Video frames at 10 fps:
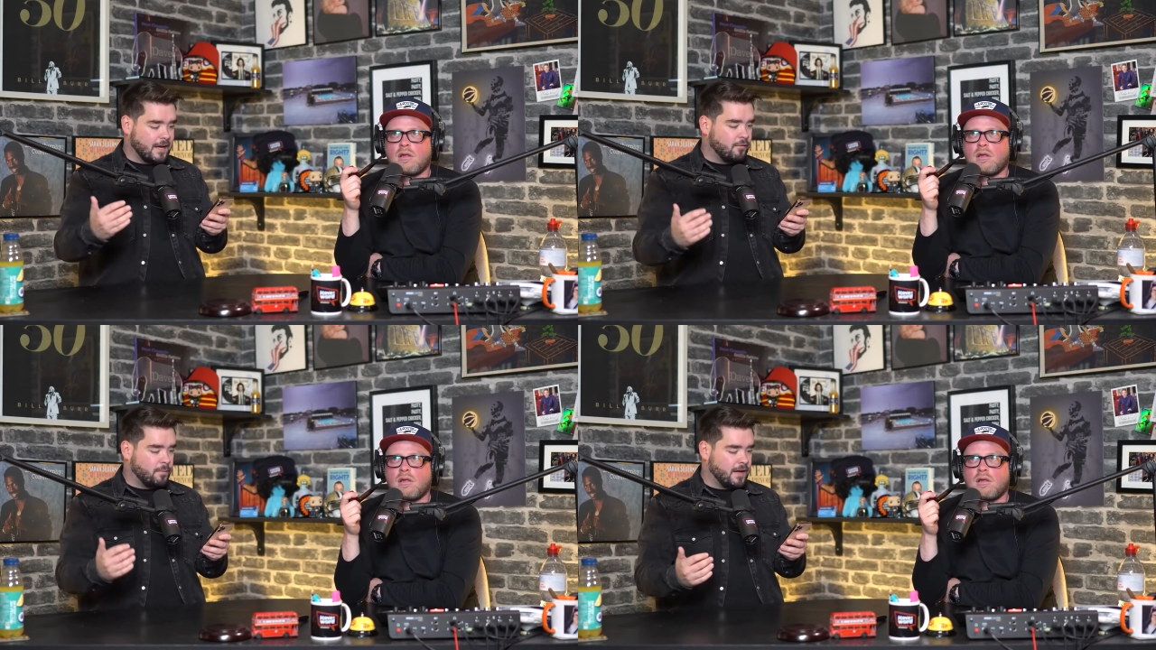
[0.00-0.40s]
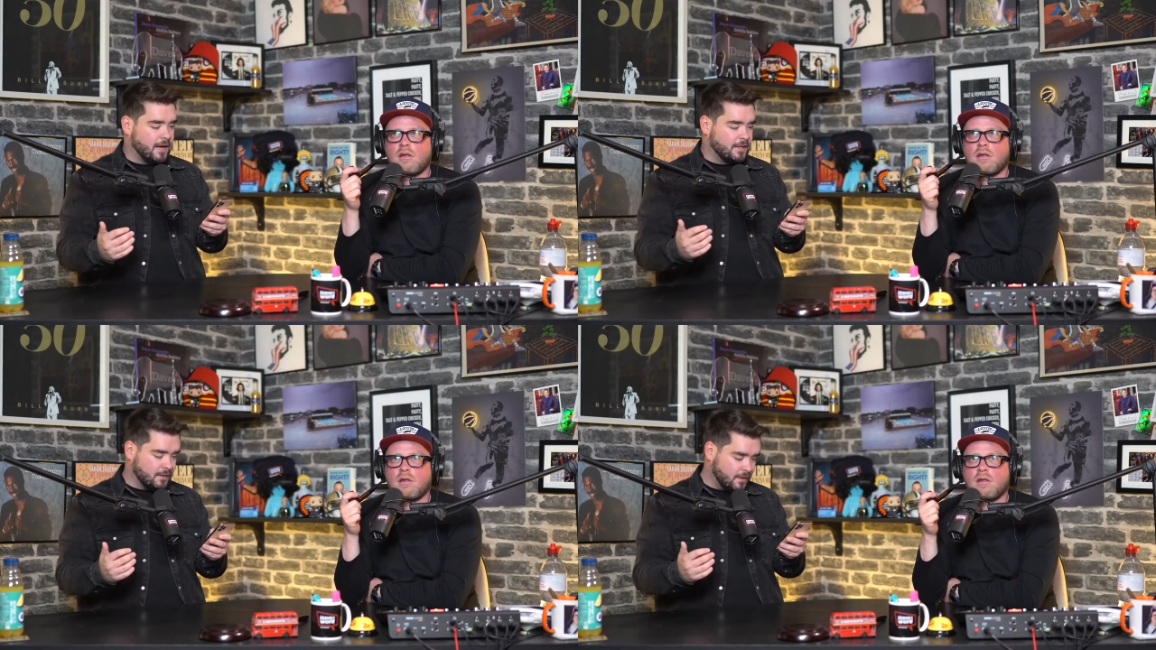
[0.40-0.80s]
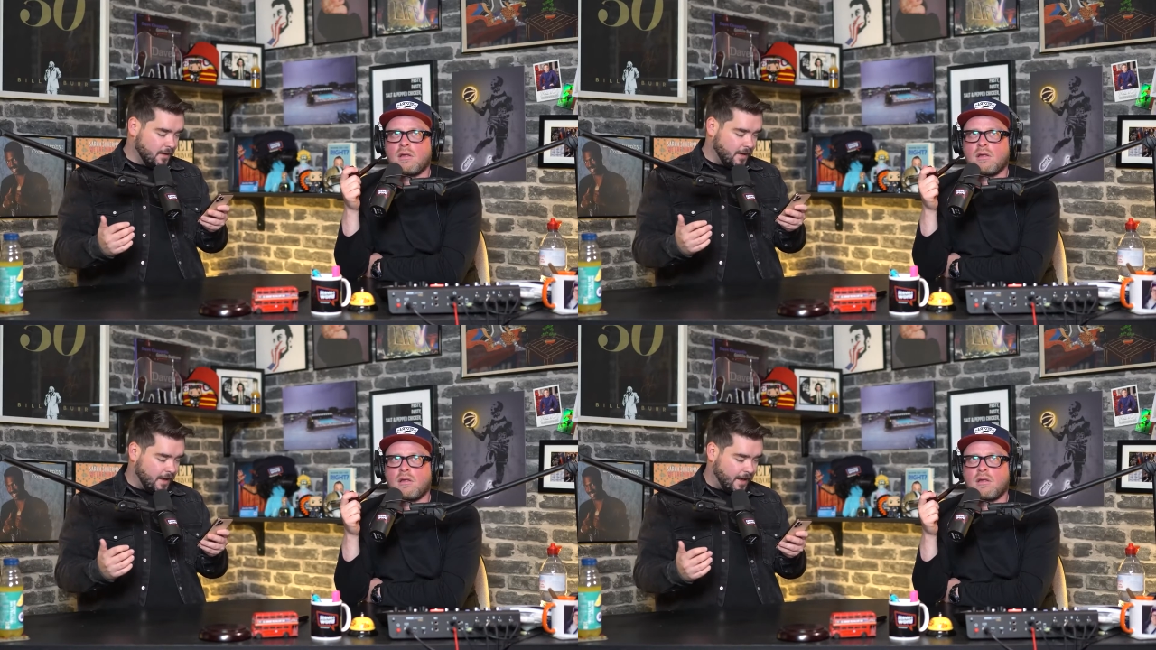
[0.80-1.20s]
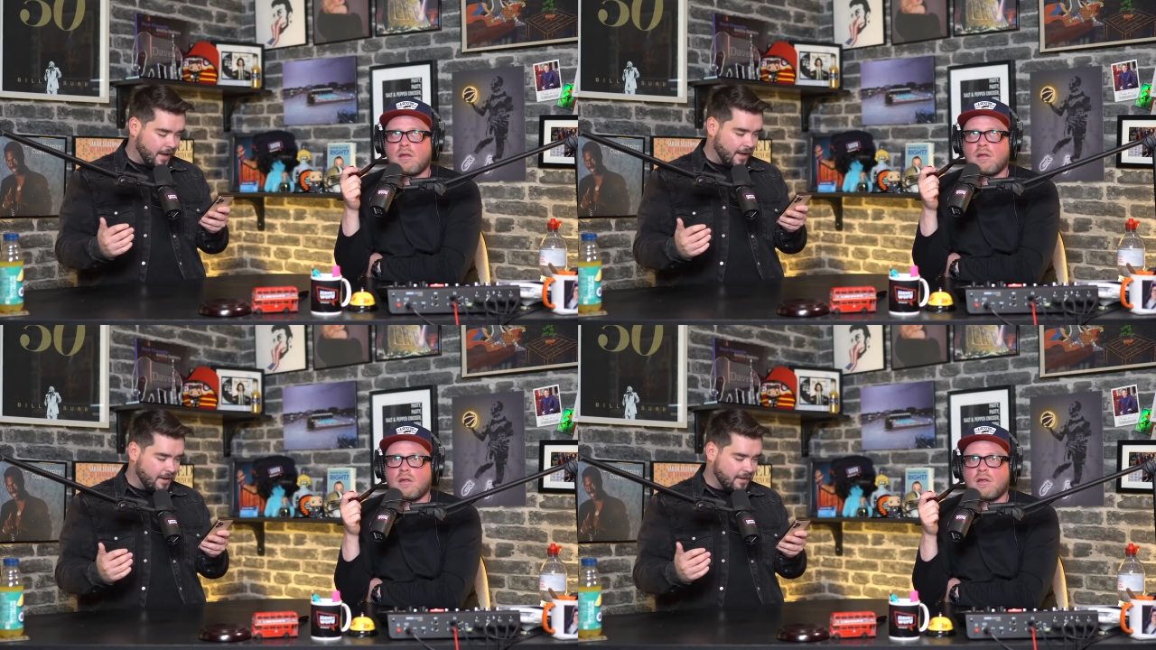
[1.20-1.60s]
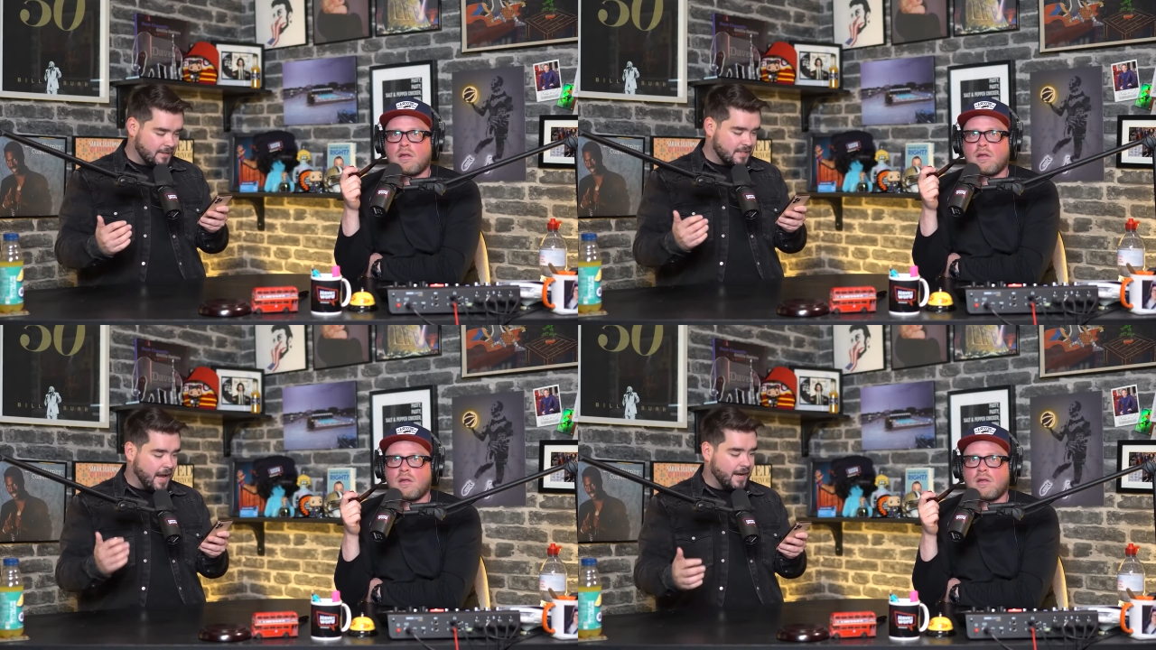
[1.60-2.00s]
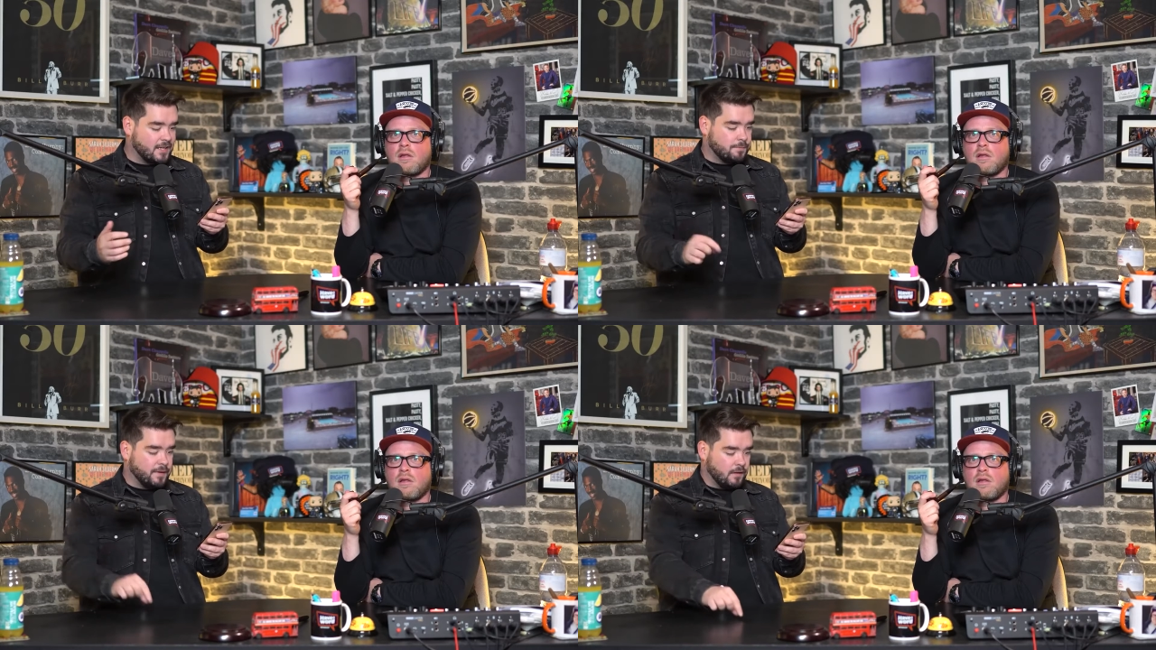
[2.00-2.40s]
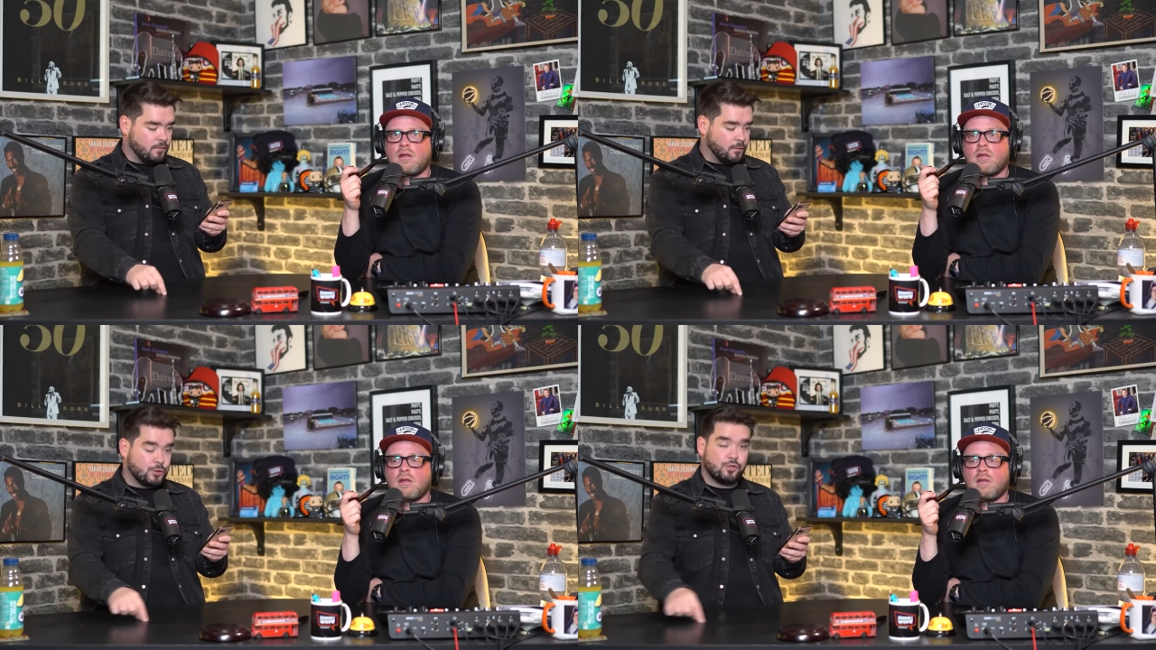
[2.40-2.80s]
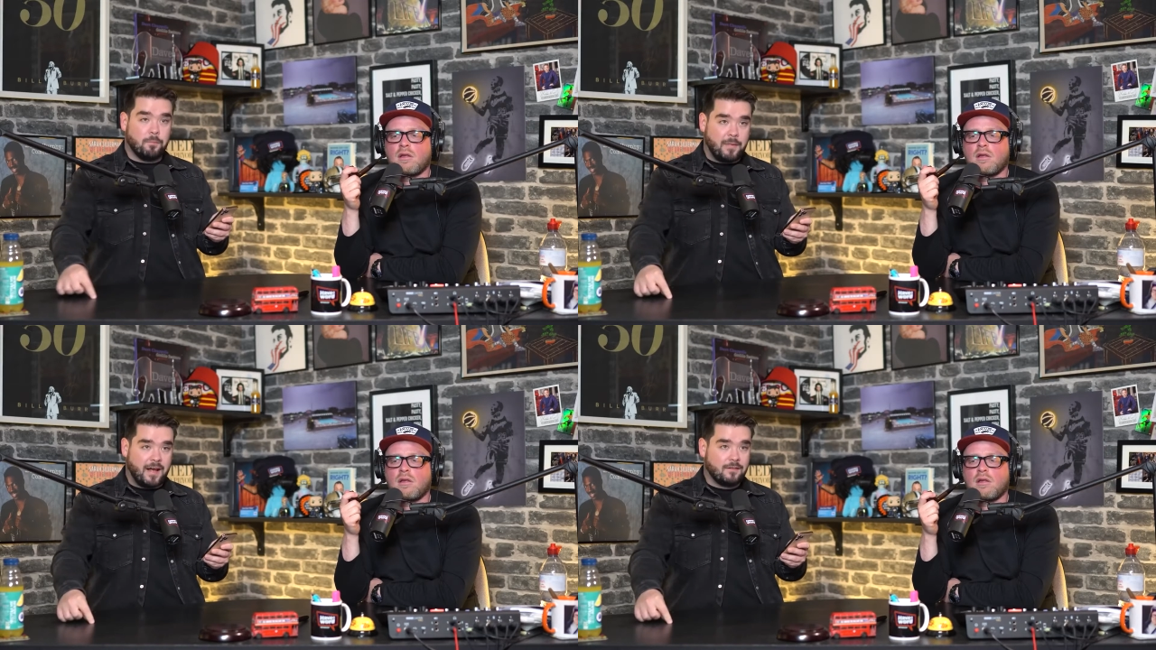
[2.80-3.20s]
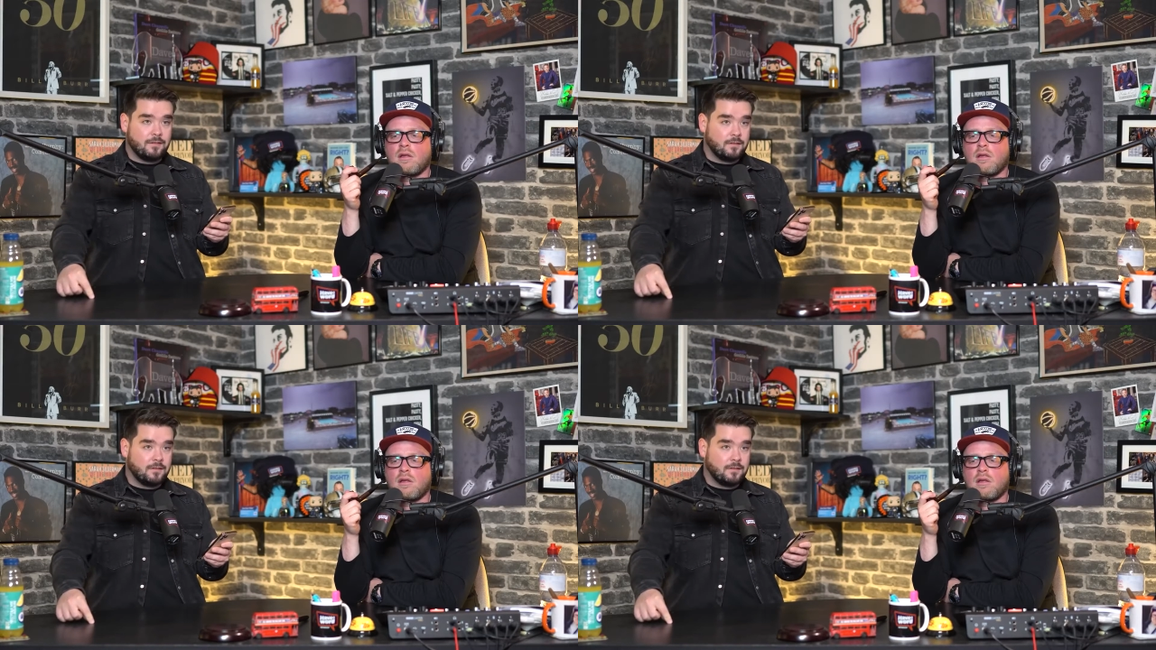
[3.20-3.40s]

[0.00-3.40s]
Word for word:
Speaker 1: guy replied, text me with his number.